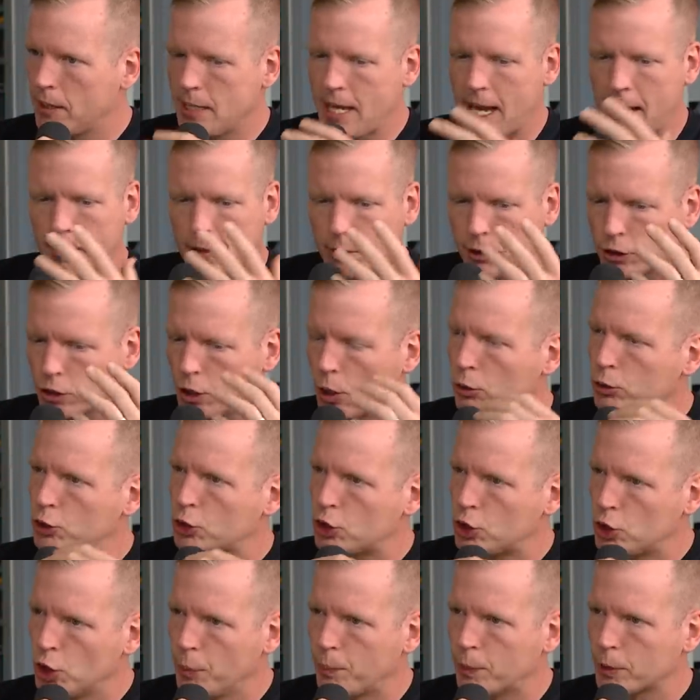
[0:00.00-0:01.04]
Yeah, there's no
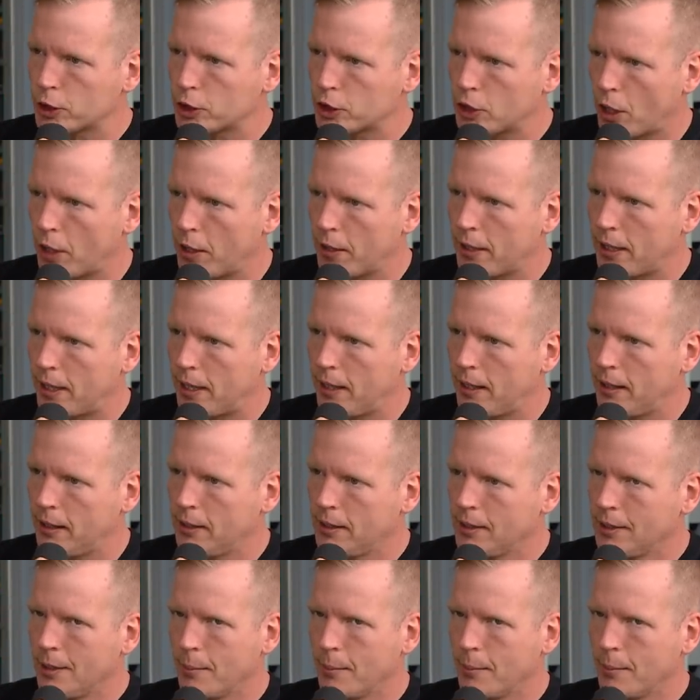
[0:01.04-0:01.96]
superstar there,